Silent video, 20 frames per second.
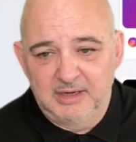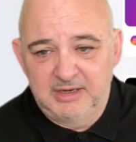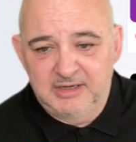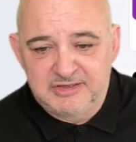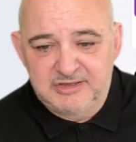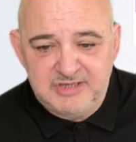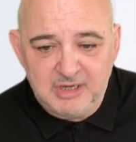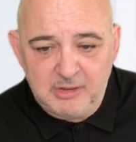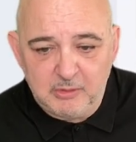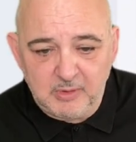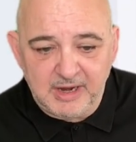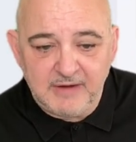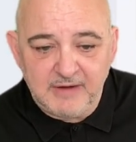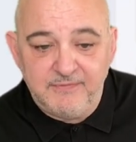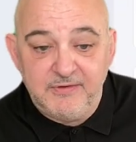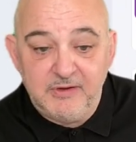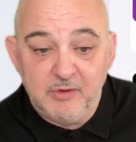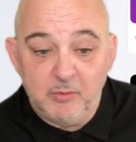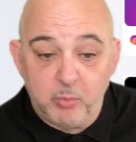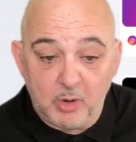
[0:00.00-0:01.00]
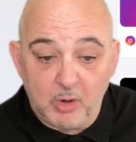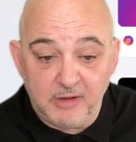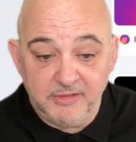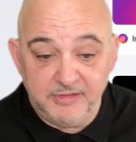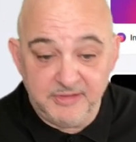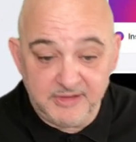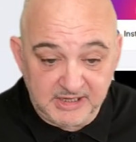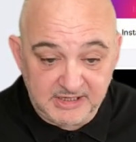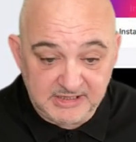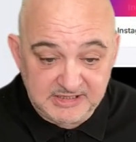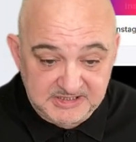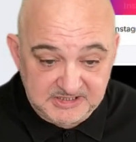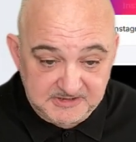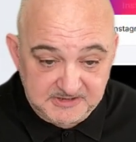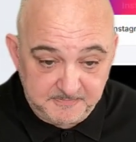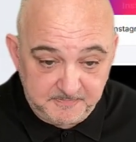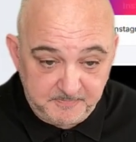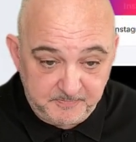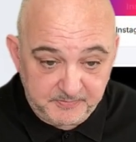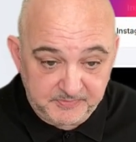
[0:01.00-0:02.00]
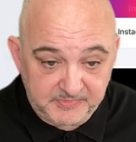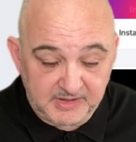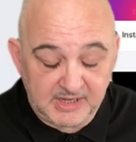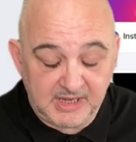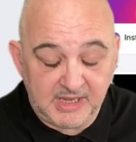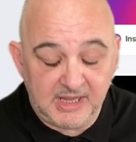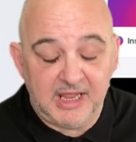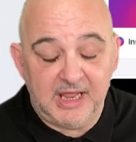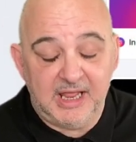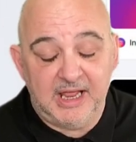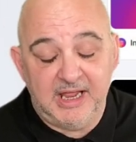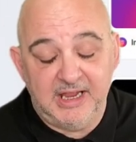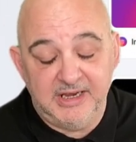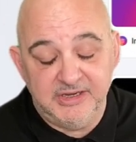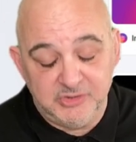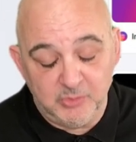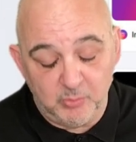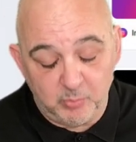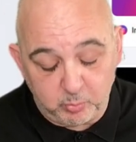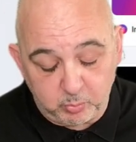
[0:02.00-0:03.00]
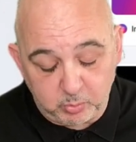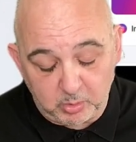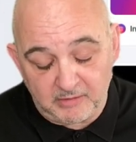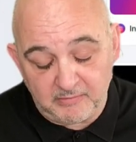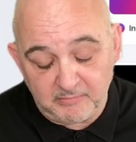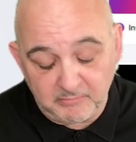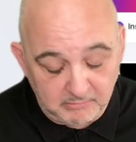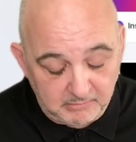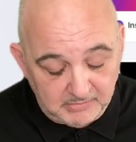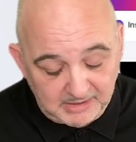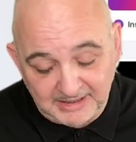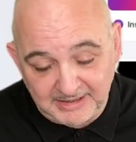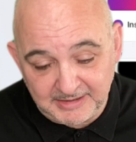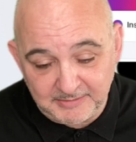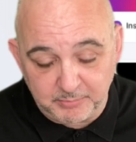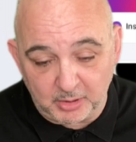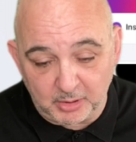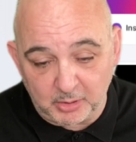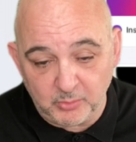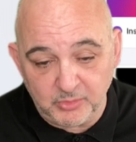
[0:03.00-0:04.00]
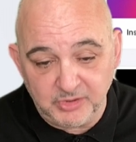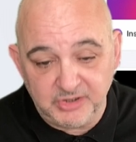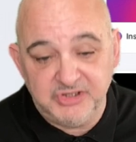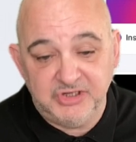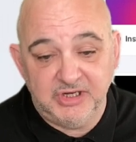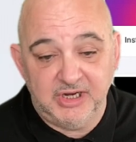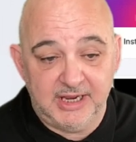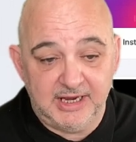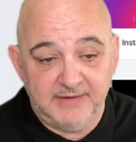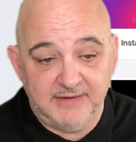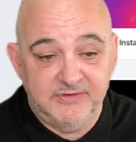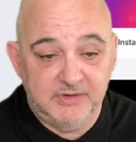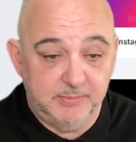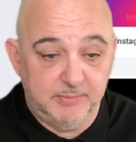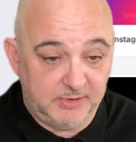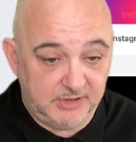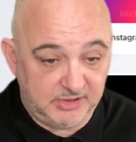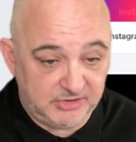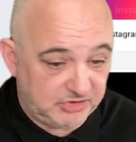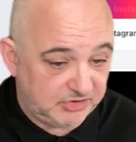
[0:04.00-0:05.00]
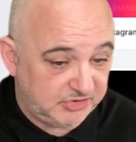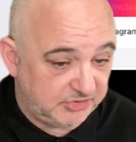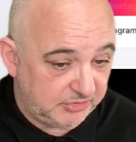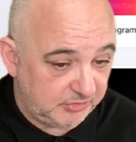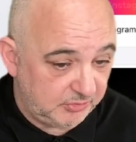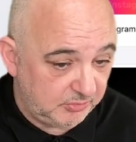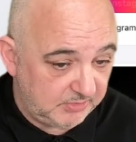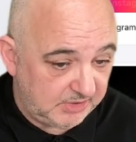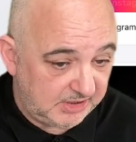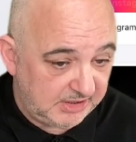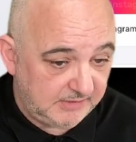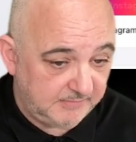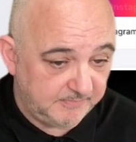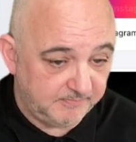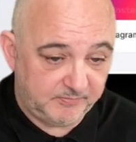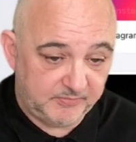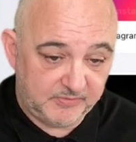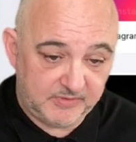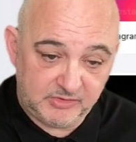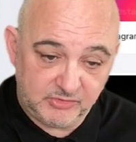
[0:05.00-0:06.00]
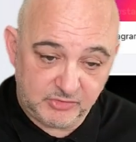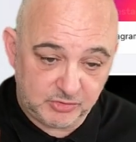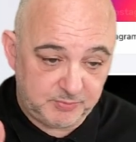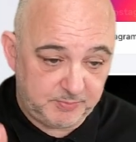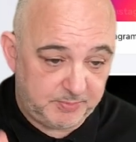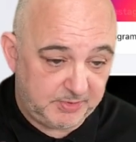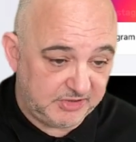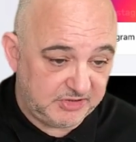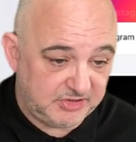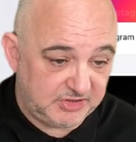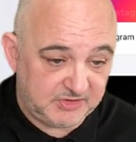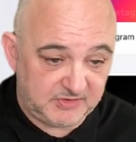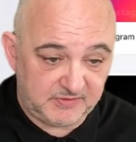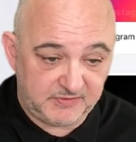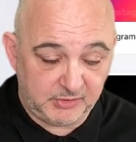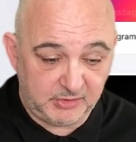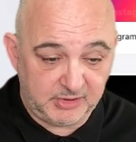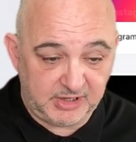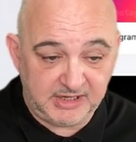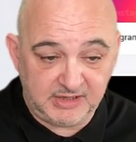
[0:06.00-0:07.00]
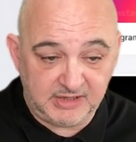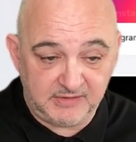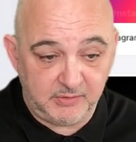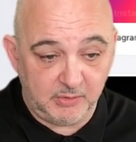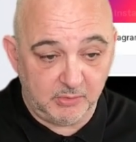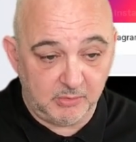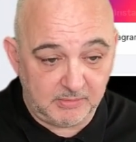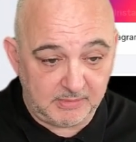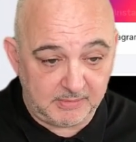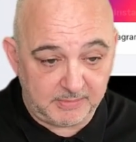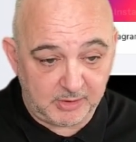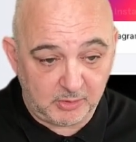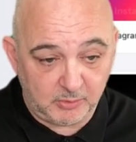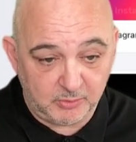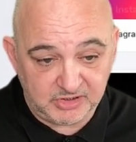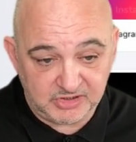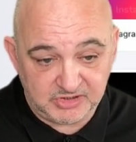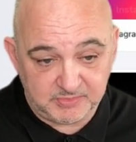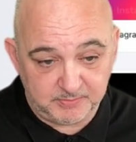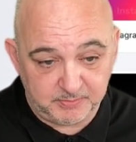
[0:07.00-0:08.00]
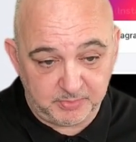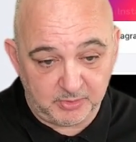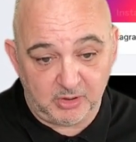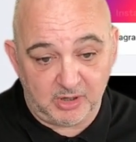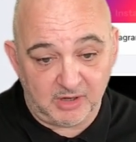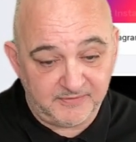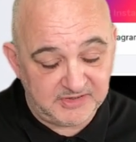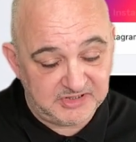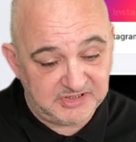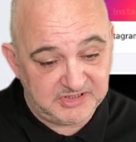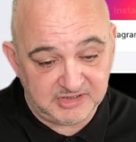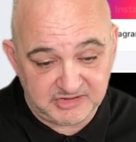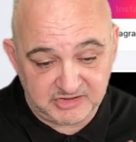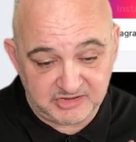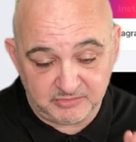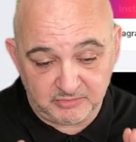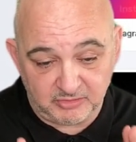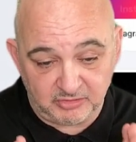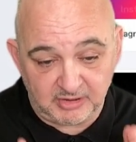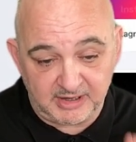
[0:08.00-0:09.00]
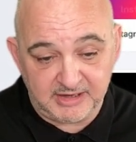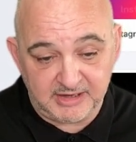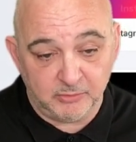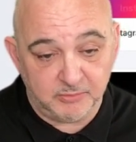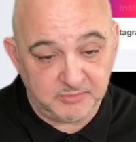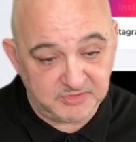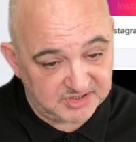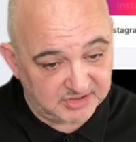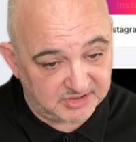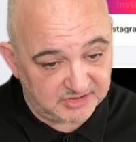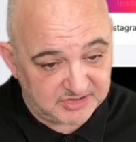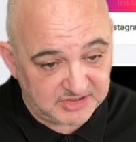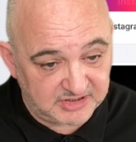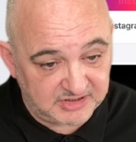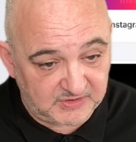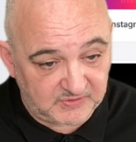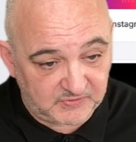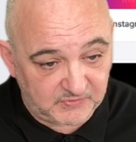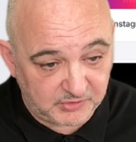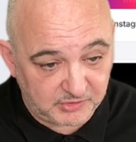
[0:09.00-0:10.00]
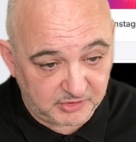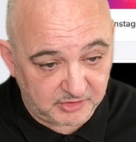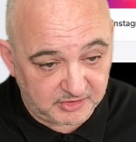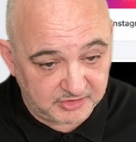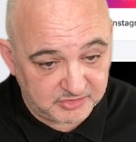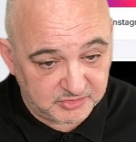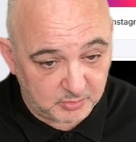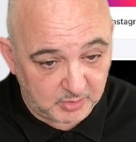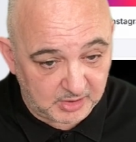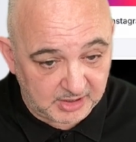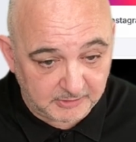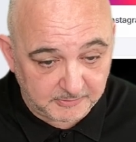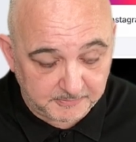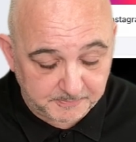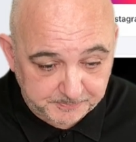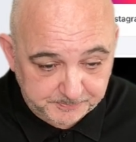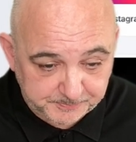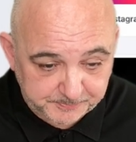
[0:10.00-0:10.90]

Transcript: So if you want this and you want my bonus, you have to purchase through me. Just purchase front end if you want my bonus, but obviously there's some great upsells in this funnel as well.